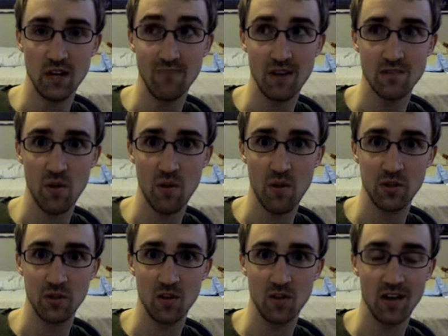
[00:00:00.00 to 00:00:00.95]
That's probably a good
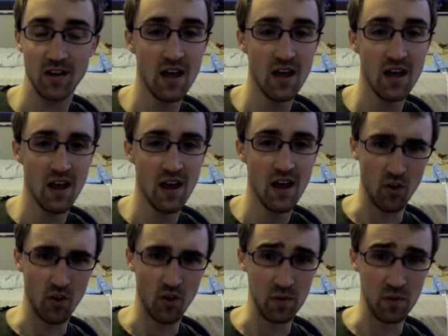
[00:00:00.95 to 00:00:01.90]
thing. Although
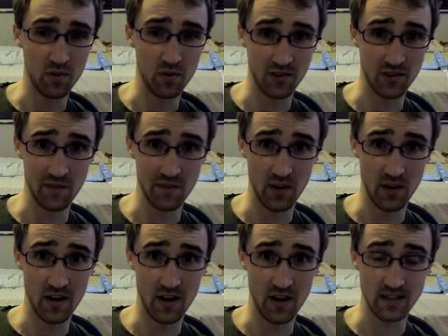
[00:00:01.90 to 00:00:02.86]
people are still going to be going
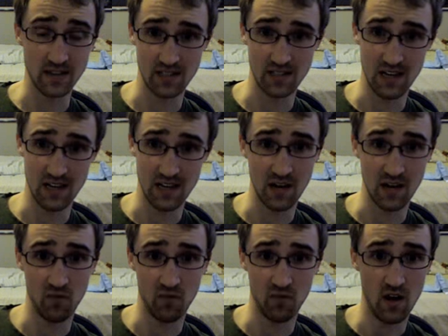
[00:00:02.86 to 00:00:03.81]
nuts to see that deck
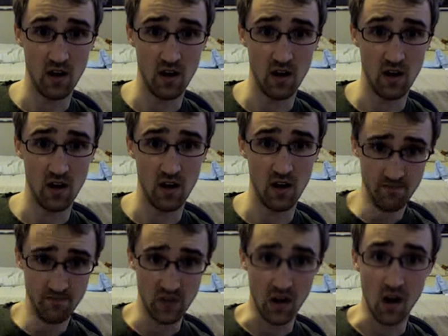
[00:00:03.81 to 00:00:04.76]
profile.
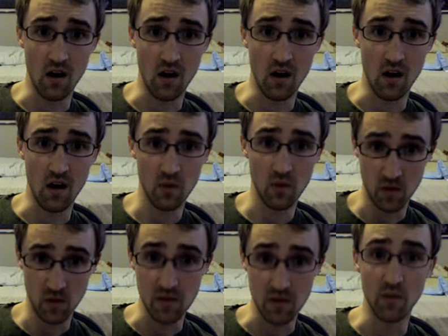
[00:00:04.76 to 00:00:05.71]
Uh, Mermail
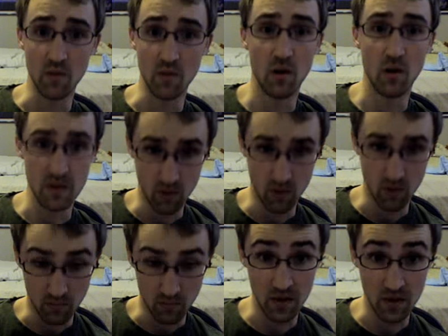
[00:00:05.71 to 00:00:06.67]
beat Mermail.
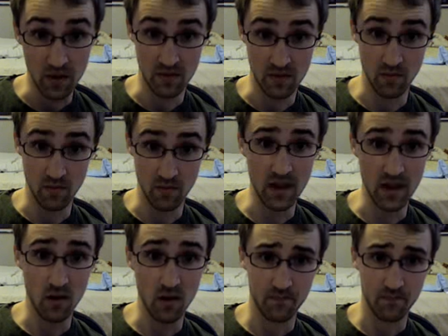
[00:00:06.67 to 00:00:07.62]
Mermail beat
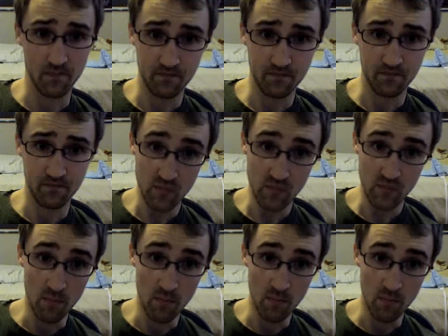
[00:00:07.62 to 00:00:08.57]
Mermail.
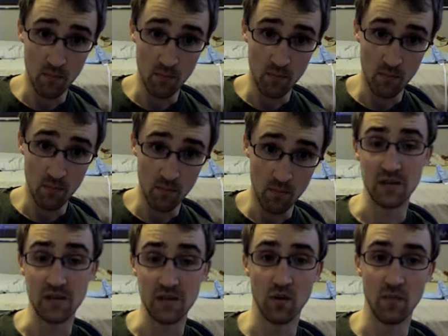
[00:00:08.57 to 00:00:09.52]
Monarchs beat
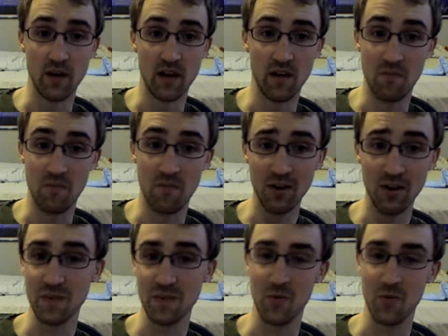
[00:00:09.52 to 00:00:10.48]
Mermail. Monarchs
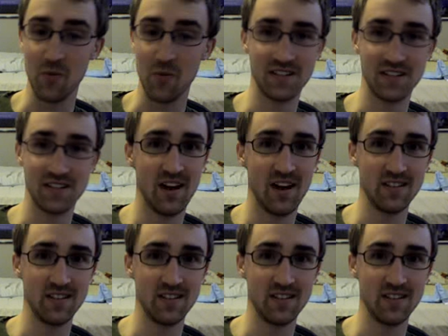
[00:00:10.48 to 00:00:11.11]
might win this, guys.